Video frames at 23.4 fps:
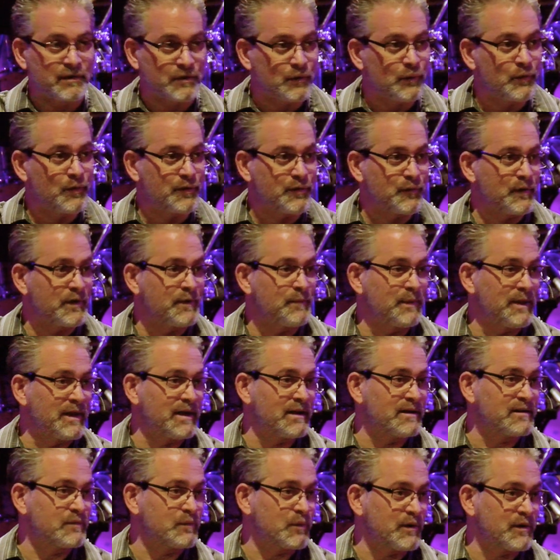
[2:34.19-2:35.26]
2 or 3
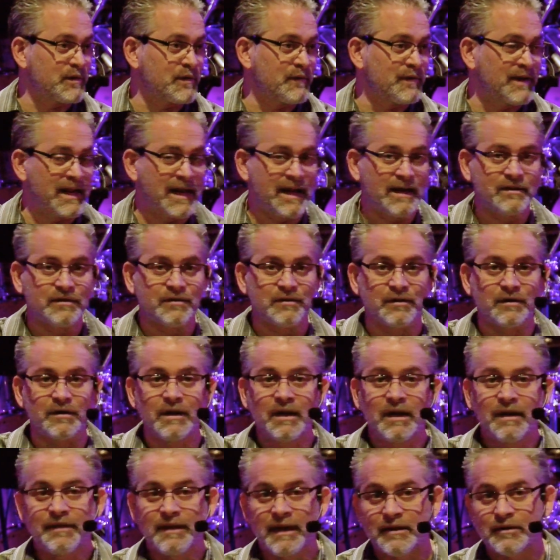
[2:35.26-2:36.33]
minutes worth of an answer
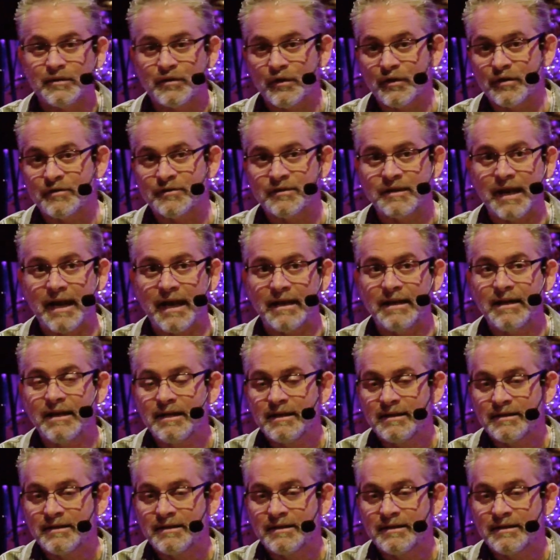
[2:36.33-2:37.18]
that took, say,